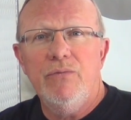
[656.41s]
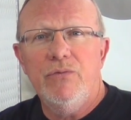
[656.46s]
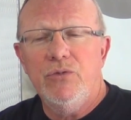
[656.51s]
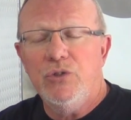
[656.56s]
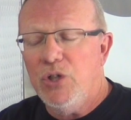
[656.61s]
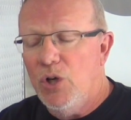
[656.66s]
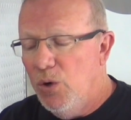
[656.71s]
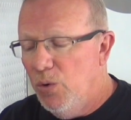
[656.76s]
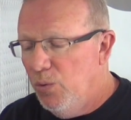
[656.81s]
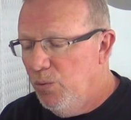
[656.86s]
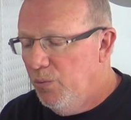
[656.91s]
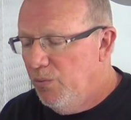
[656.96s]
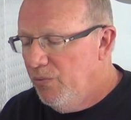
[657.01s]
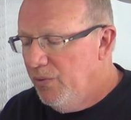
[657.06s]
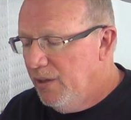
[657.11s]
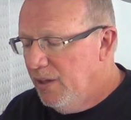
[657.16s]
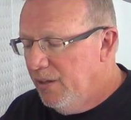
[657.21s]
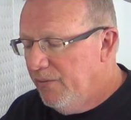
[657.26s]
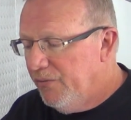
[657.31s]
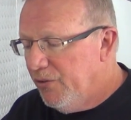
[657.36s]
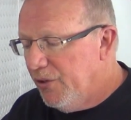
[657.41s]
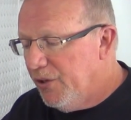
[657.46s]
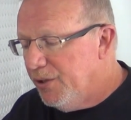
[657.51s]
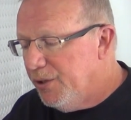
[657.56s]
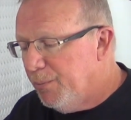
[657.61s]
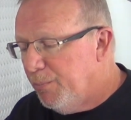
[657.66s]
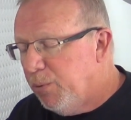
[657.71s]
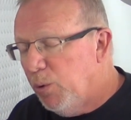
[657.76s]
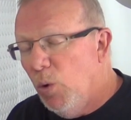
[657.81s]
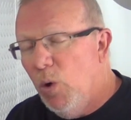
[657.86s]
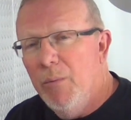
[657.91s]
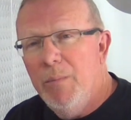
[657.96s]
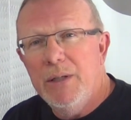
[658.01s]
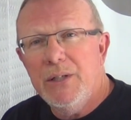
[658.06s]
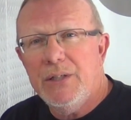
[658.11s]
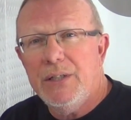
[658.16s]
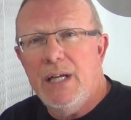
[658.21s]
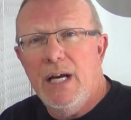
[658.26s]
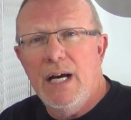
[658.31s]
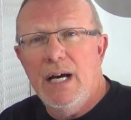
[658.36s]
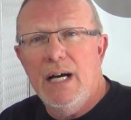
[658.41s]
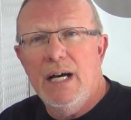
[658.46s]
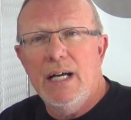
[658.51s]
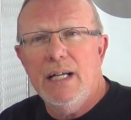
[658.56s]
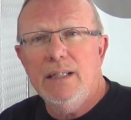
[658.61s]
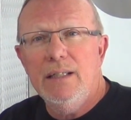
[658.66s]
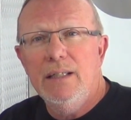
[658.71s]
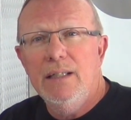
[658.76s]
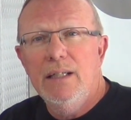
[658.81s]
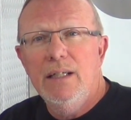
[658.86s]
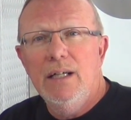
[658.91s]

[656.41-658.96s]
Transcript: So for the deployment side